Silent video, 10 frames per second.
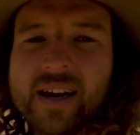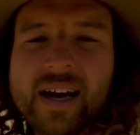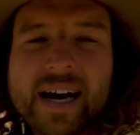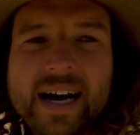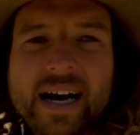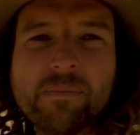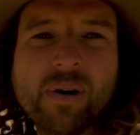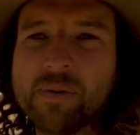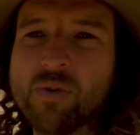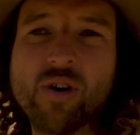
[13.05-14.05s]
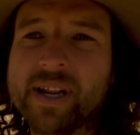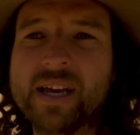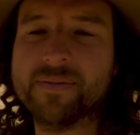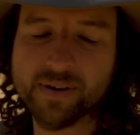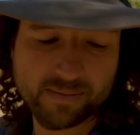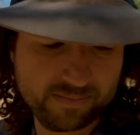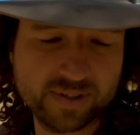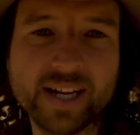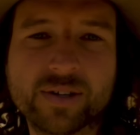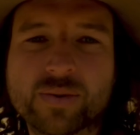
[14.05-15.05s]
Probably room in here for
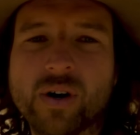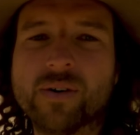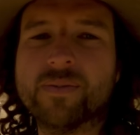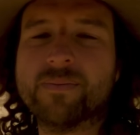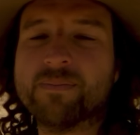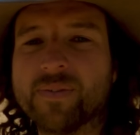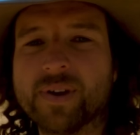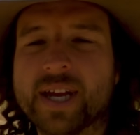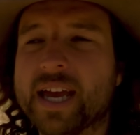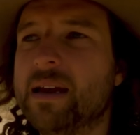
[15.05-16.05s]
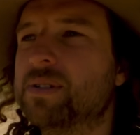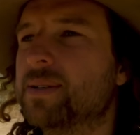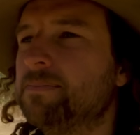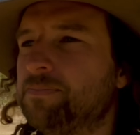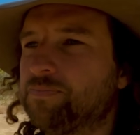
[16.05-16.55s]
10 or 12 different camps.